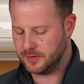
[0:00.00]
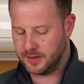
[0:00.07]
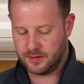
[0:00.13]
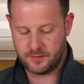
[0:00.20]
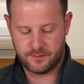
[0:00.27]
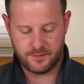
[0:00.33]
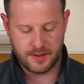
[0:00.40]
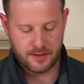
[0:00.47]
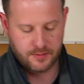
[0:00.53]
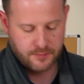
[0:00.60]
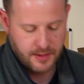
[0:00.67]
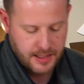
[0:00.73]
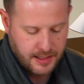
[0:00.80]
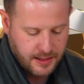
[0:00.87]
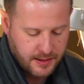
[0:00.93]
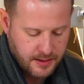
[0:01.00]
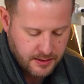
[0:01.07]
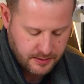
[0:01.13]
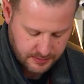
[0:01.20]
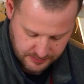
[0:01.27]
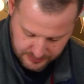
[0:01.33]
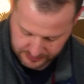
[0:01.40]
these fit right in
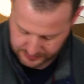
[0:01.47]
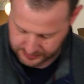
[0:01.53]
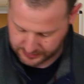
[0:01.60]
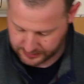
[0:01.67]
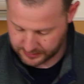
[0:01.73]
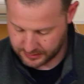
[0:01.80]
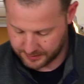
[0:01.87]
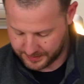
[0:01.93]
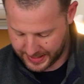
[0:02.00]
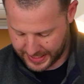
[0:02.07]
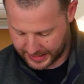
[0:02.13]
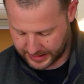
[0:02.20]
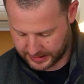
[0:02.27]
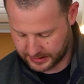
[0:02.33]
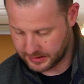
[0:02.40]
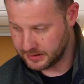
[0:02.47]
the back,